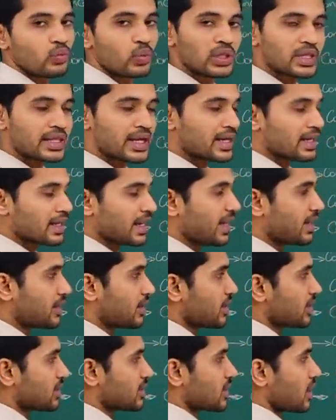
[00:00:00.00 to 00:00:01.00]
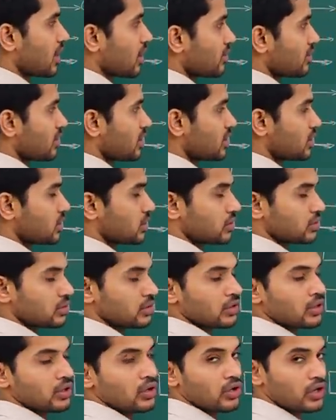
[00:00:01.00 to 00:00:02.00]
will that light rays converge
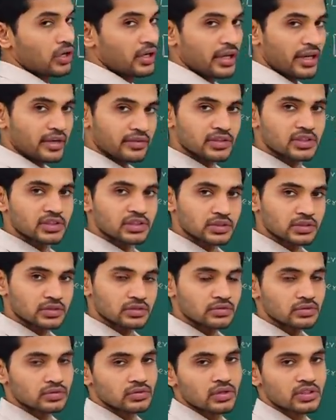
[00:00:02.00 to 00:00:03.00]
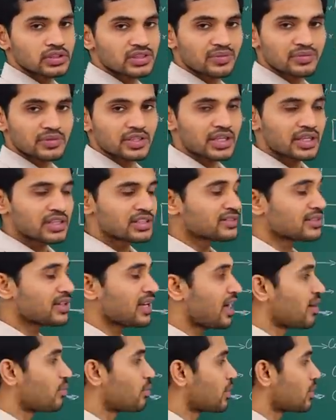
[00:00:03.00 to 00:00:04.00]
or diverge or something else will
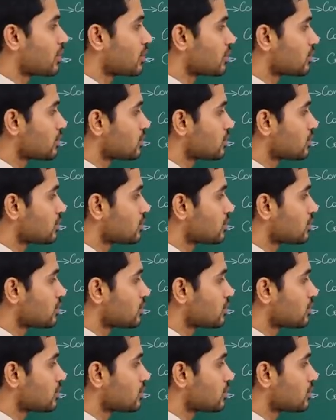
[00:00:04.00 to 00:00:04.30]
happen.